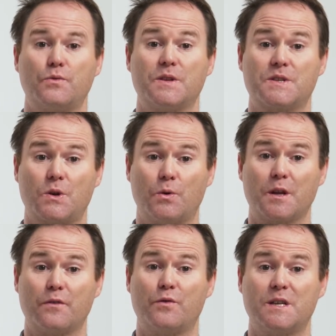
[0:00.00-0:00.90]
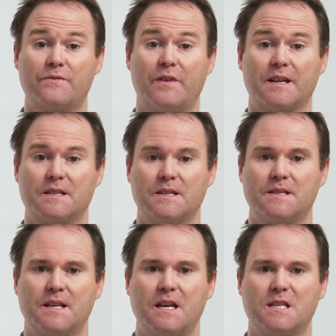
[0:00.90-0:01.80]
The scoring of risk
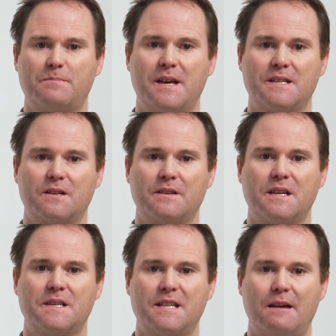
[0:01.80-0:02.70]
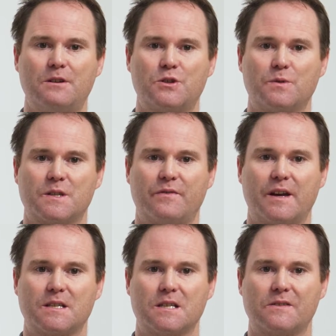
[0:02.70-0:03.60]
factors is based on the established risk
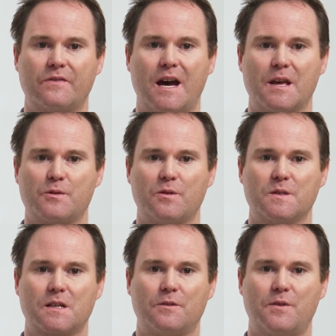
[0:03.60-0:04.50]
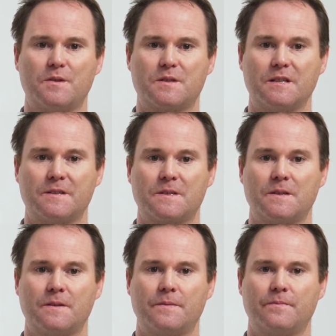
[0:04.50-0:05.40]
factors for atherosclerosis,
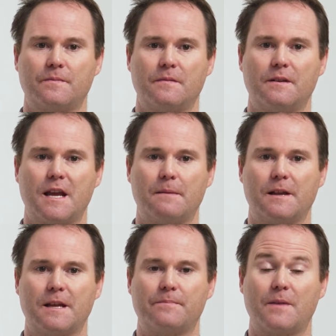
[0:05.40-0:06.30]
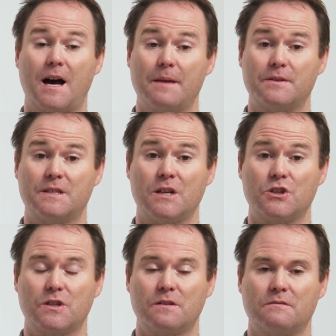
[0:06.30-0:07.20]
namely
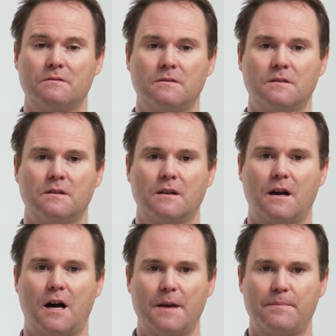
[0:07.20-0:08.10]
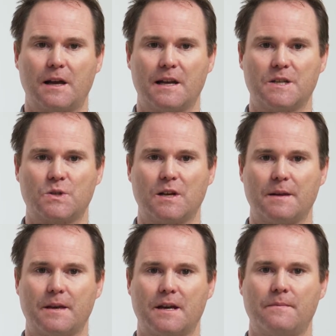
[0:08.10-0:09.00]
hypertension,
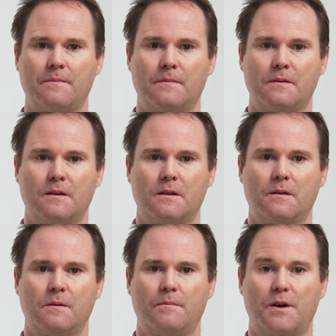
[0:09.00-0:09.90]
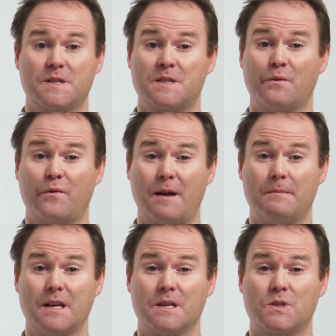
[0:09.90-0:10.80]
hypercholesterolemia, positive
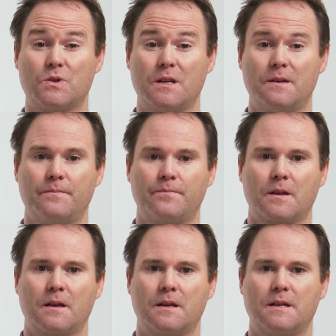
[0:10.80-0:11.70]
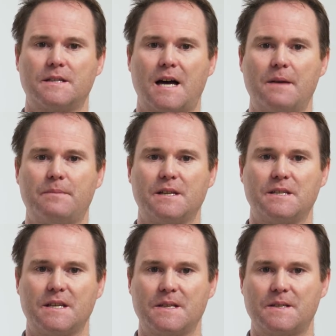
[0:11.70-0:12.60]
family history,
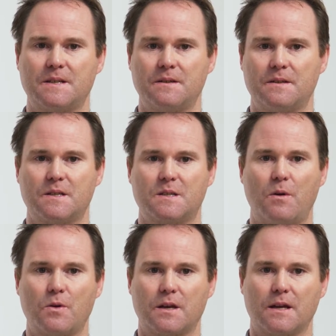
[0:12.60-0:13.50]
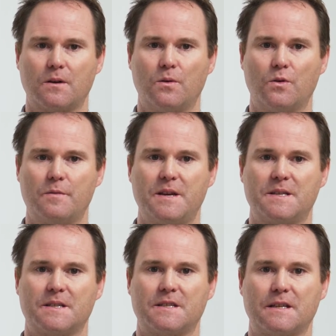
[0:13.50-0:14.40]
diabetes, smoking, or
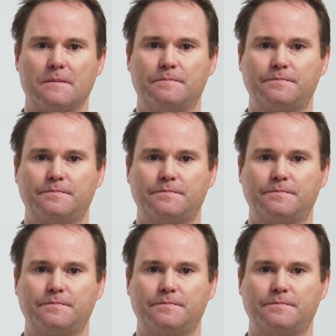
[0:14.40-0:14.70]
obesity.